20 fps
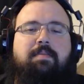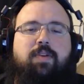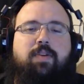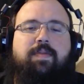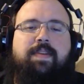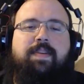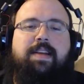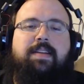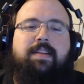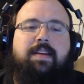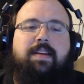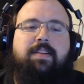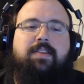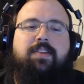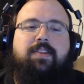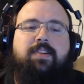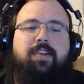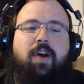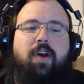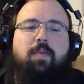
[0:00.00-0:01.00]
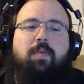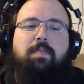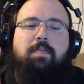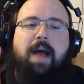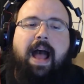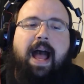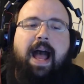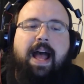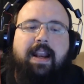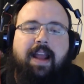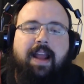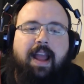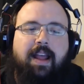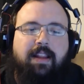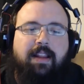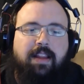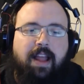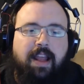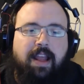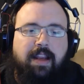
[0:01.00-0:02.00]
movies and so bad
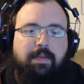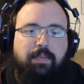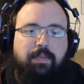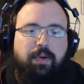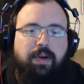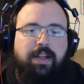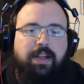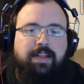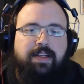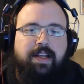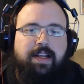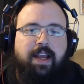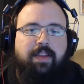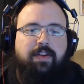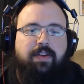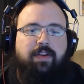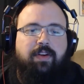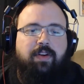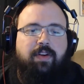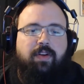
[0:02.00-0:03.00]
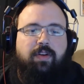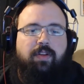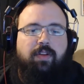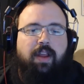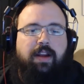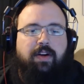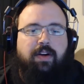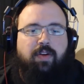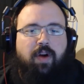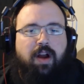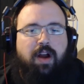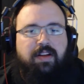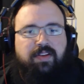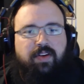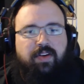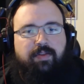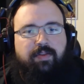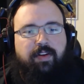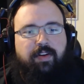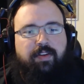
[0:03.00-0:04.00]
at like putting together like
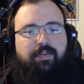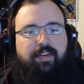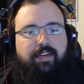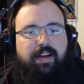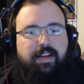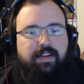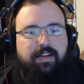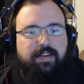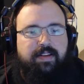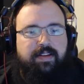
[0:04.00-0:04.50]
crossover events?